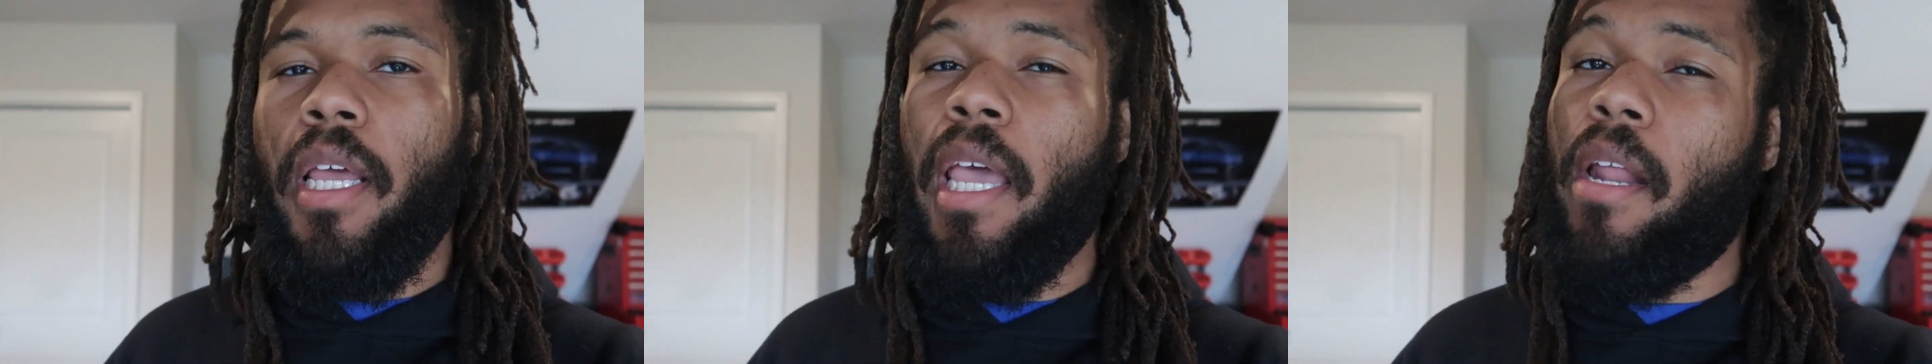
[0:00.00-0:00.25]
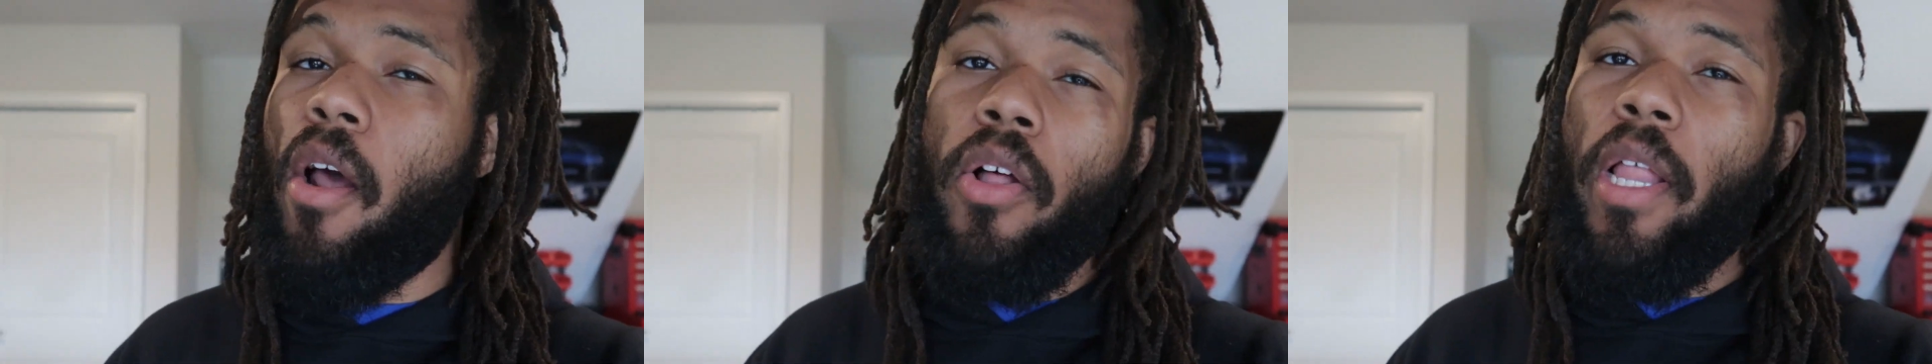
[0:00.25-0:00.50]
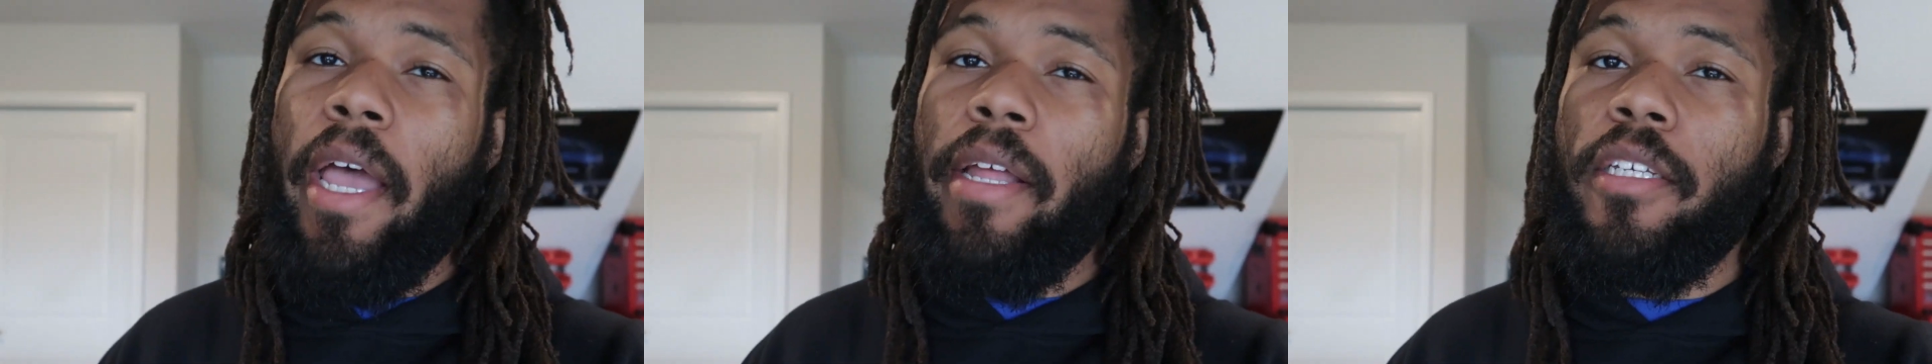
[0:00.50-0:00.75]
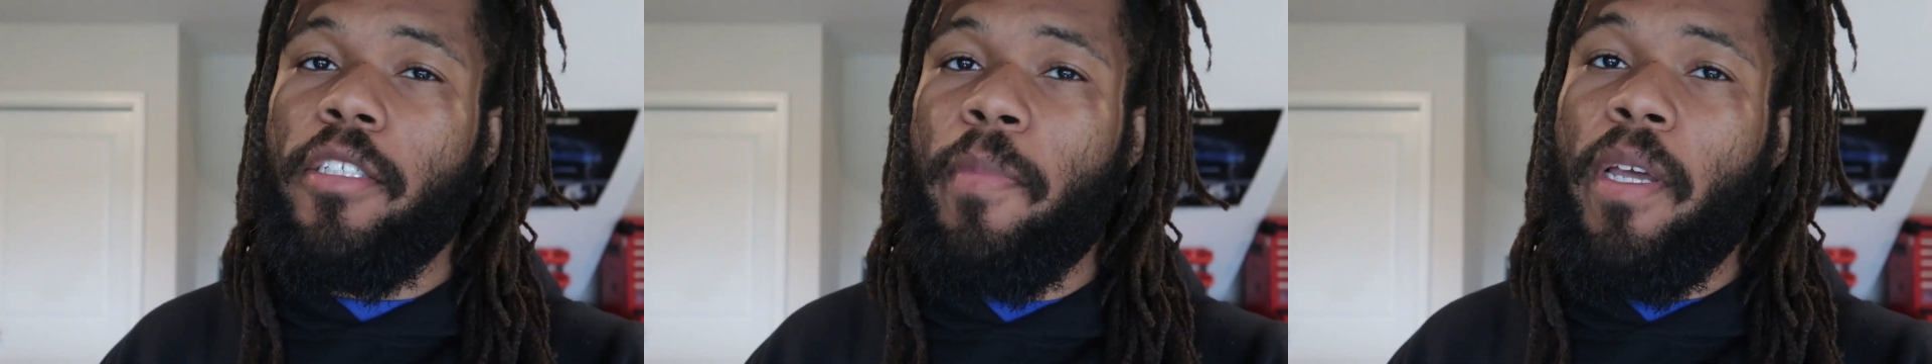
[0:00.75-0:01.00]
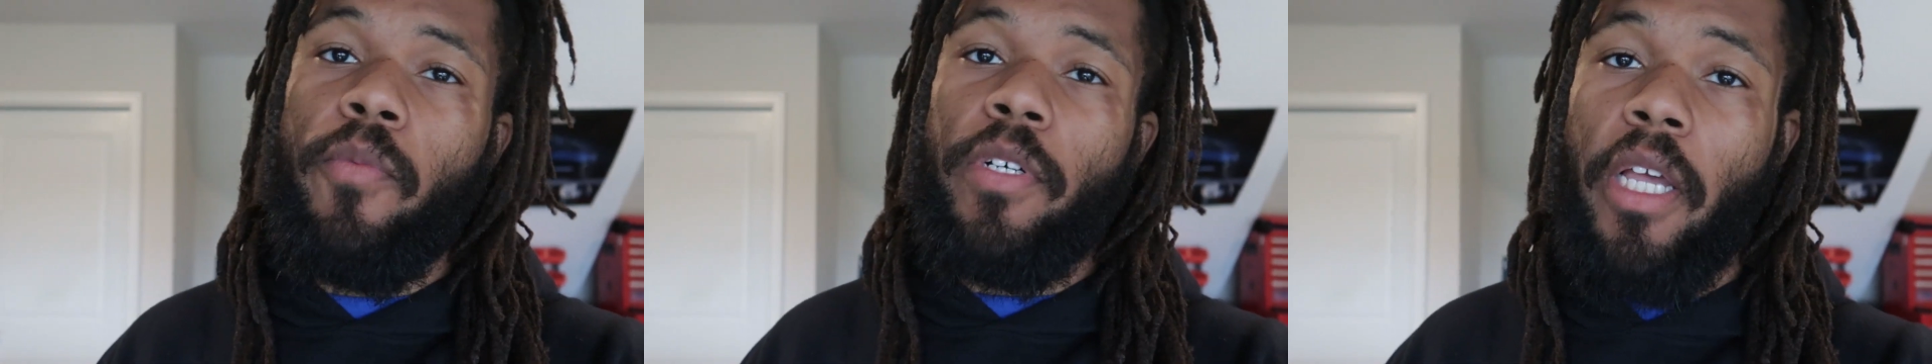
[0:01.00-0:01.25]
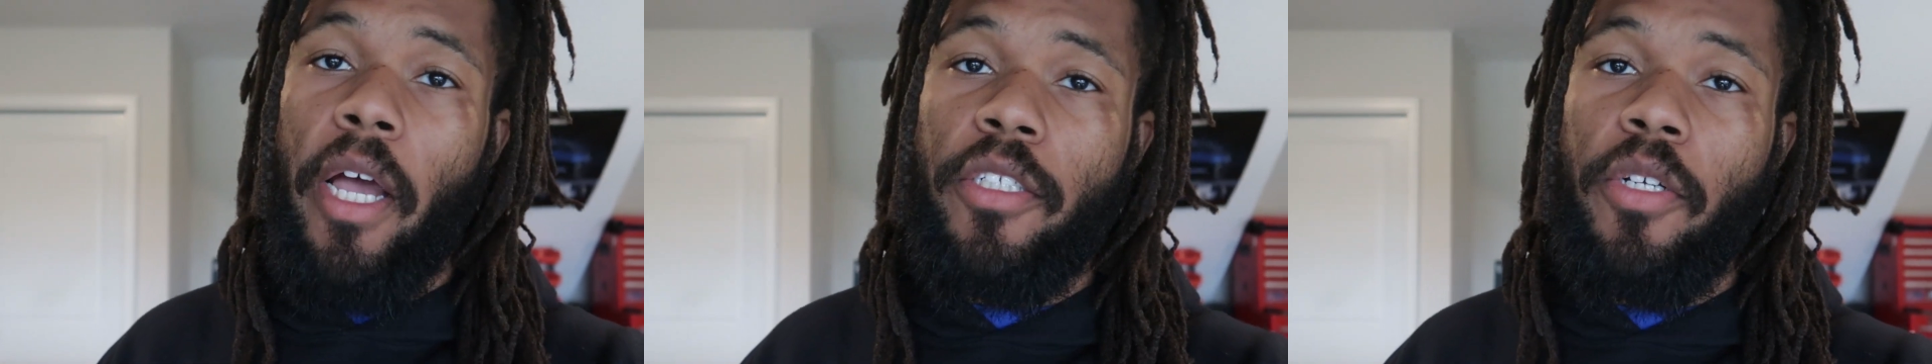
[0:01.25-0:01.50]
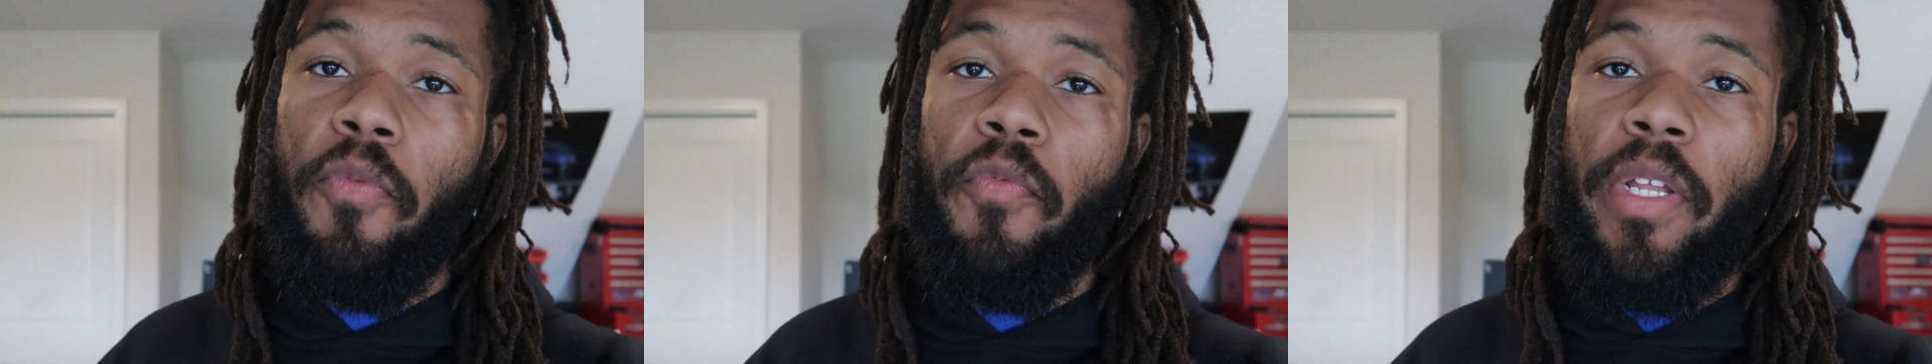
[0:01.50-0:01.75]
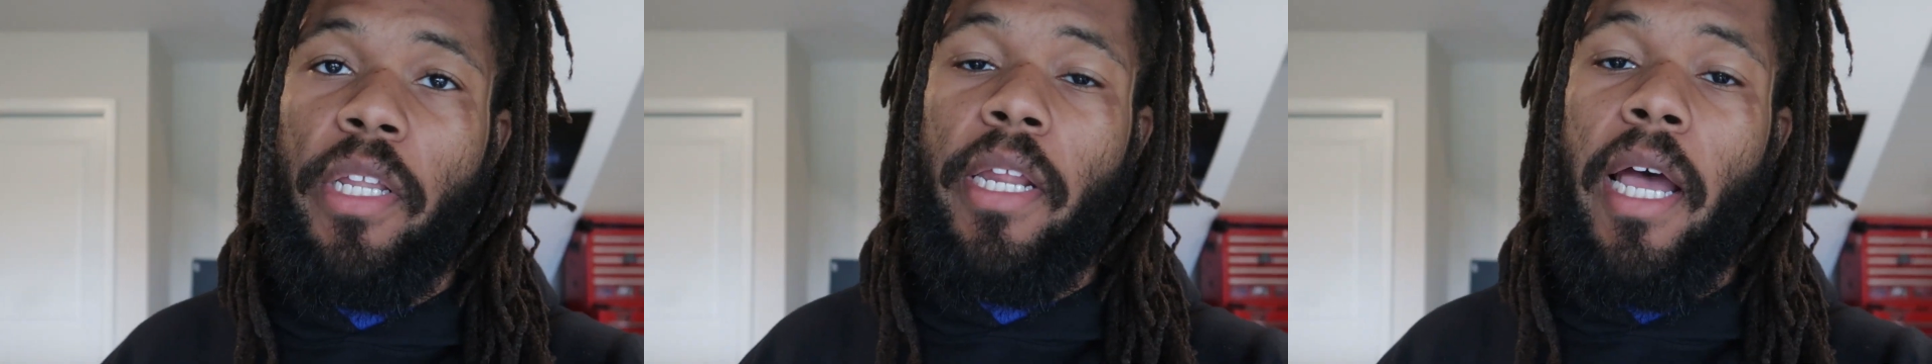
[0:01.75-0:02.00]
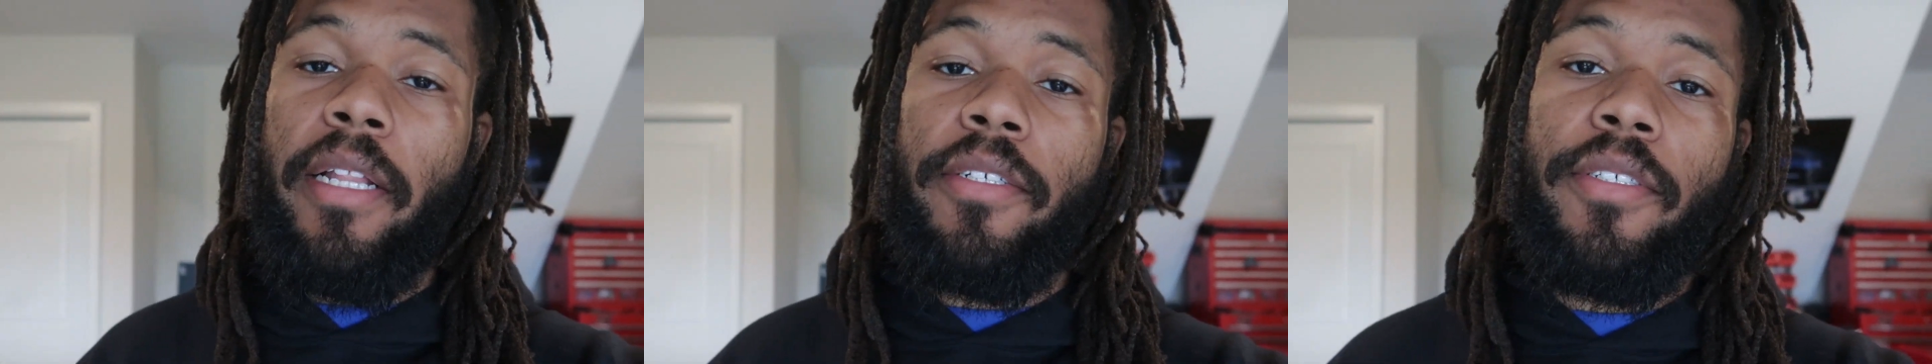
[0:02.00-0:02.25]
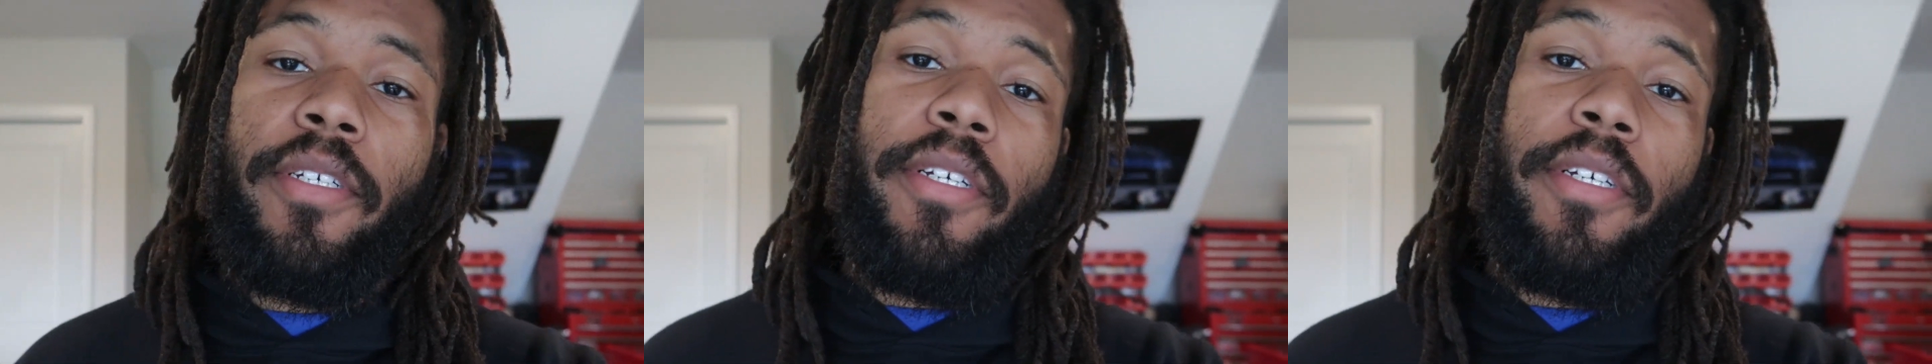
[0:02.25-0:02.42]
and all I had to spend was $150.